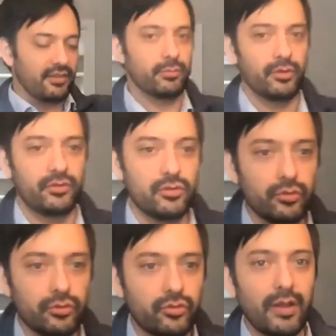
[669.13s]
was
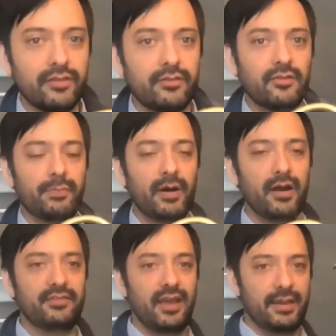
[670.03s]
used once upon a
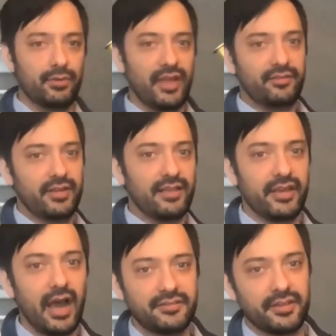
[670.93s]
time was actually as a
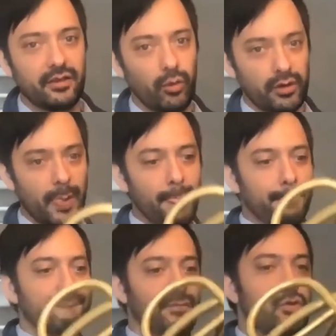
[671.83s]
hunting horn.
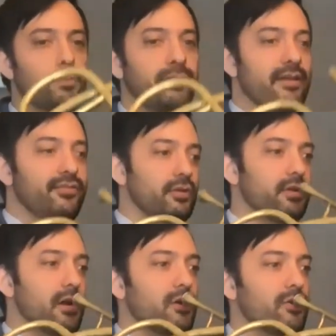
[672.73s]
You would play certain
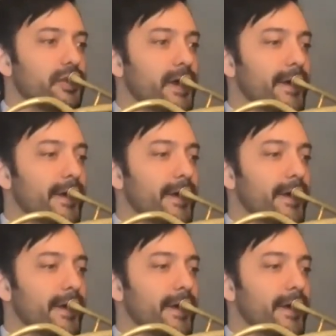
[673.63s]
calls like,